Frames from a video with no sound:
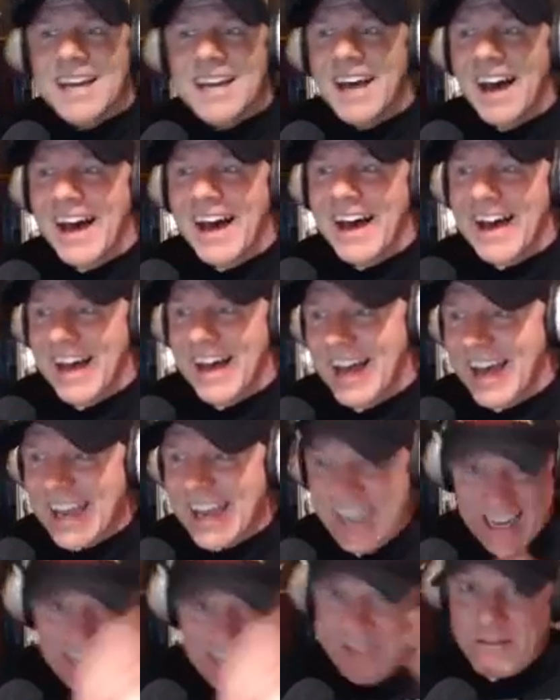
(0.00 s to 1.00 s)

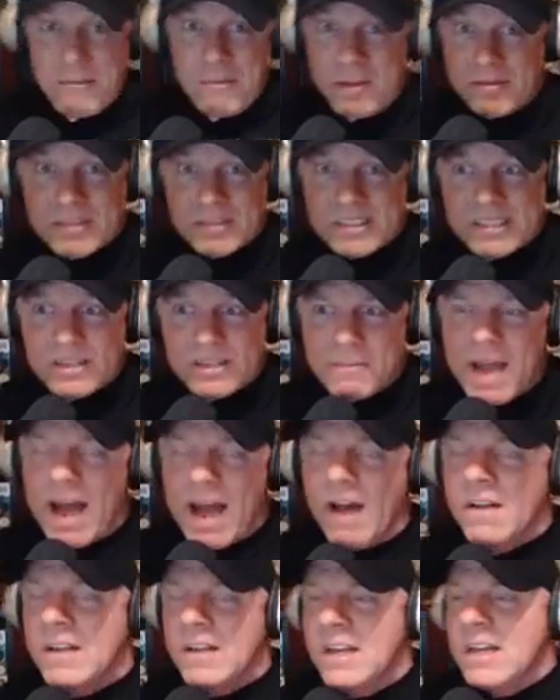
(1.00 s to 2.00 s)
And I'd love to be able to send them out.
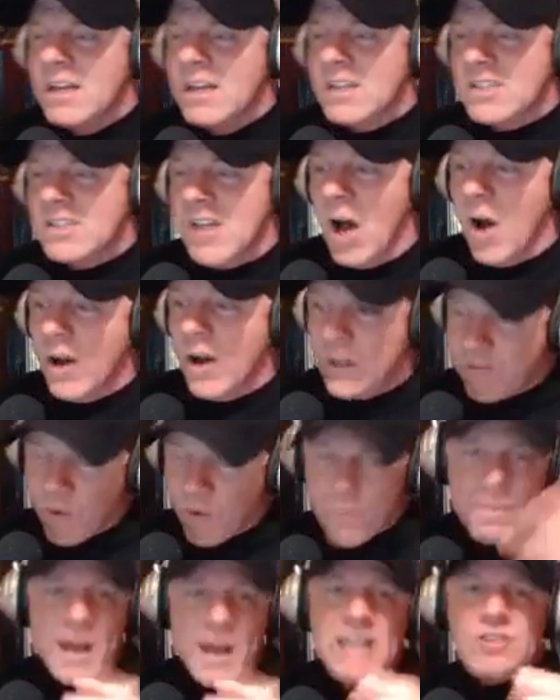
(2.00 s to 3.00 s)
So it's for
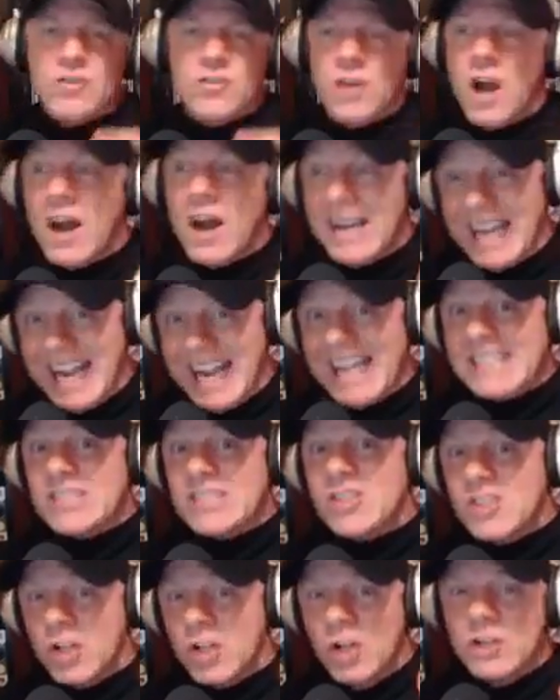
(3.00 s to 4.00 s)
Patreon
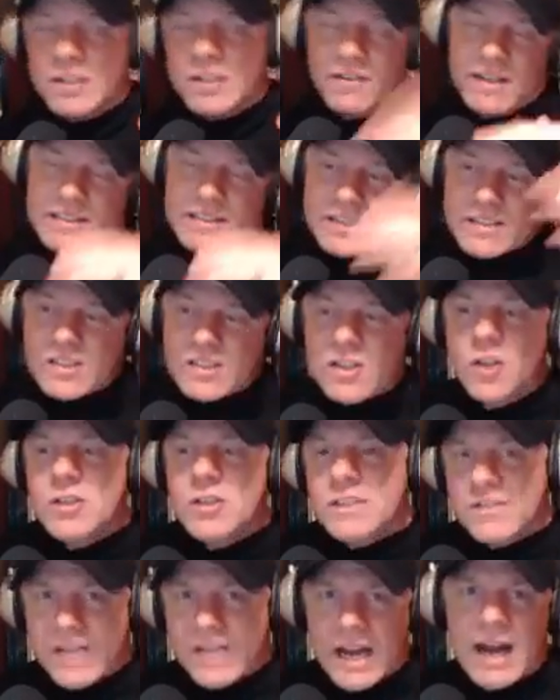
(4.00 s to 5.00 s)
exclusive. It's
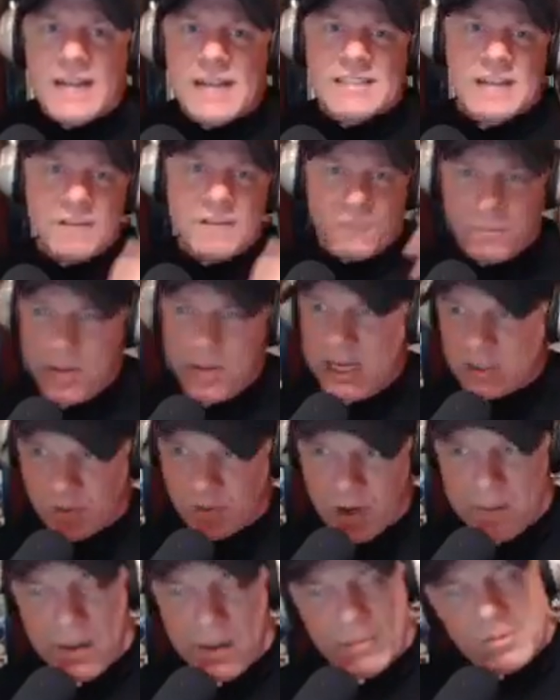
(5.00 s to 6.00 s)
exclusive content for
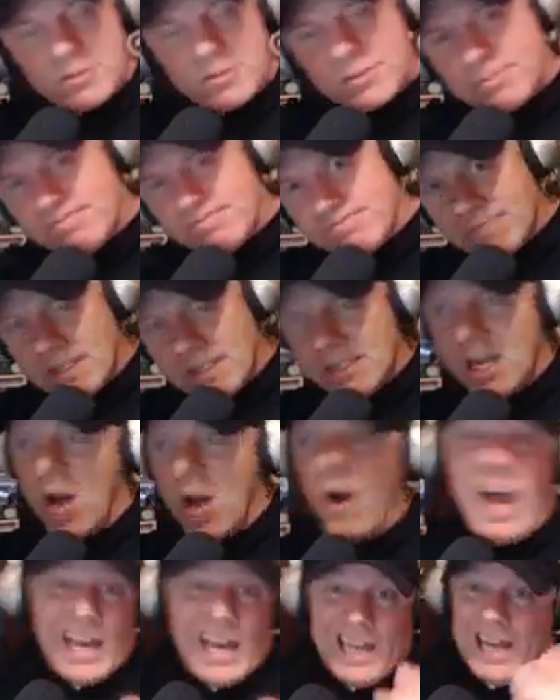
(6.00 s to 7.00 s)
Patreon members. You
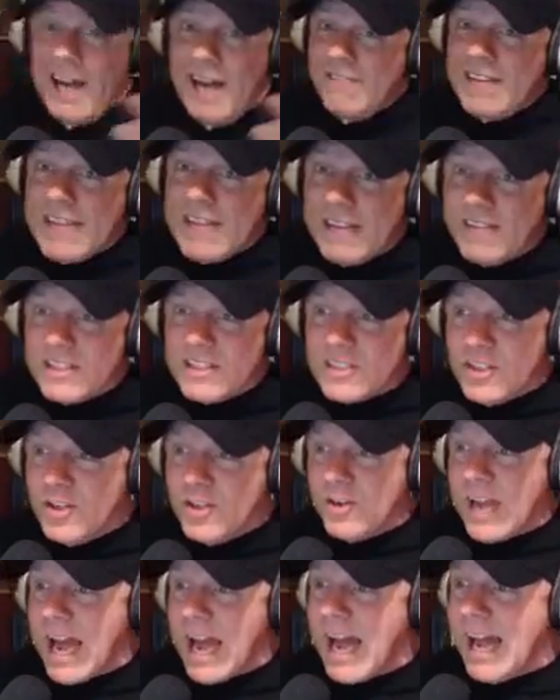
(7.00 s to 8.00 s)
know, I'd love to give it to
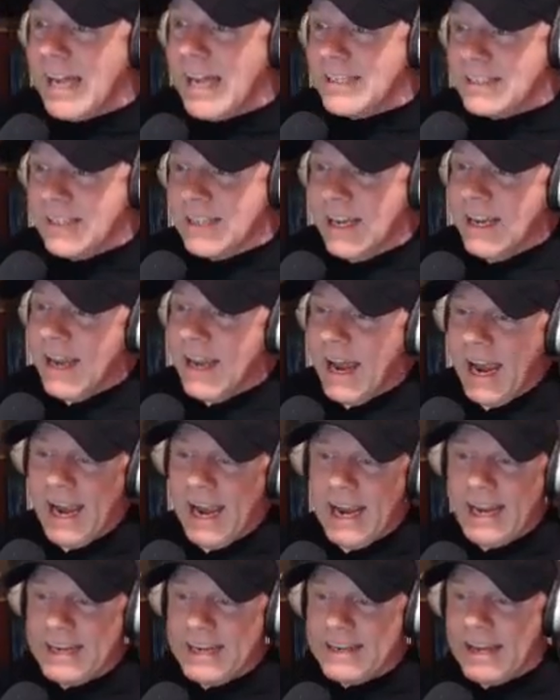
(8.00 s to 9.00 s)
you guys,
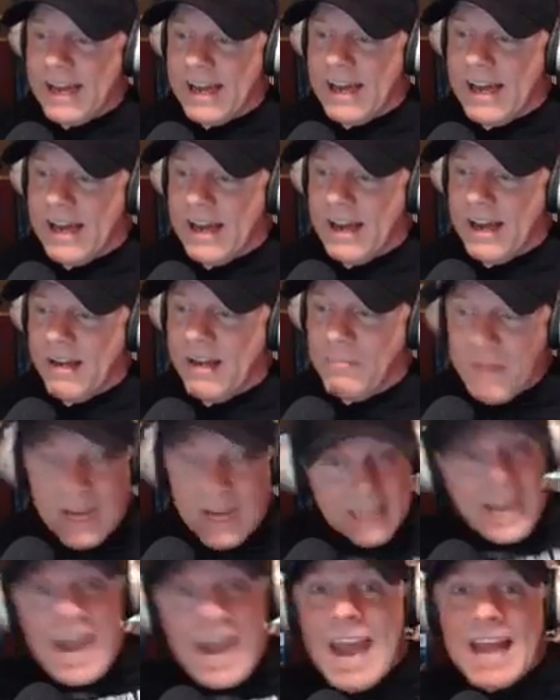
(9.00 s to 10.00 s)
but I
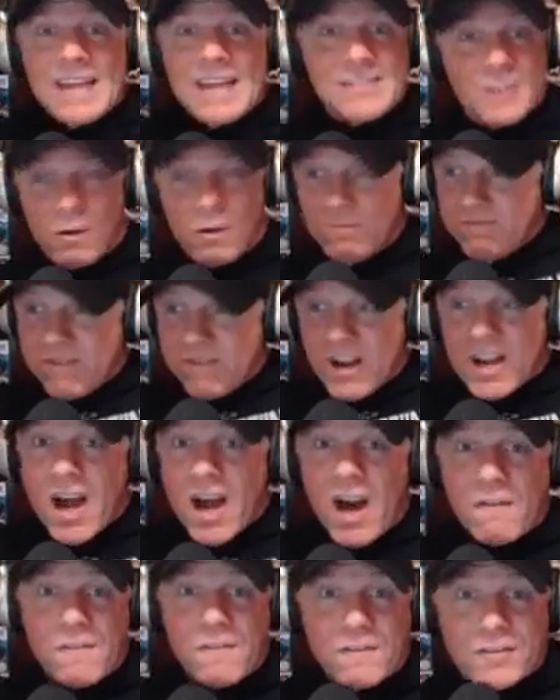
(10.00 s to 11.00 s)
can't. So fuck
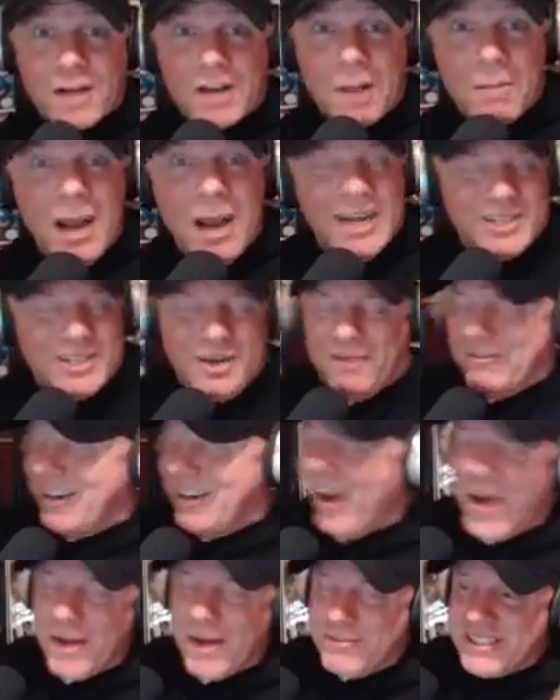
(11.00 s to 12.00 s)
off if you're not Patreon. No,
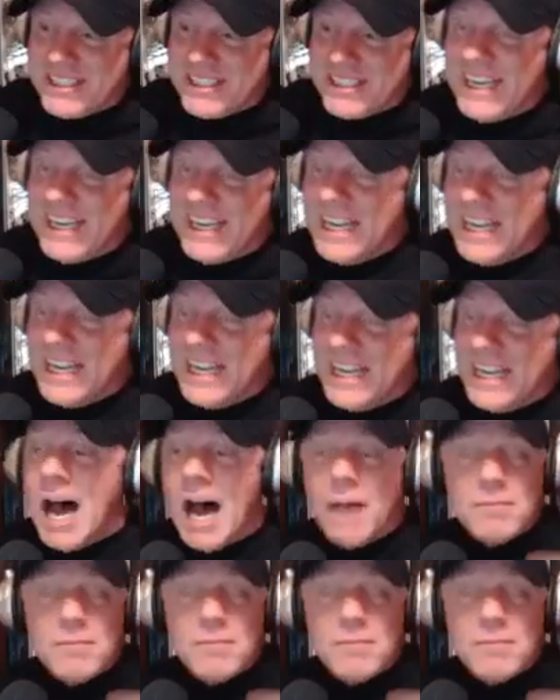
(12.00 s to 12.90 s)
I'm just kidding. But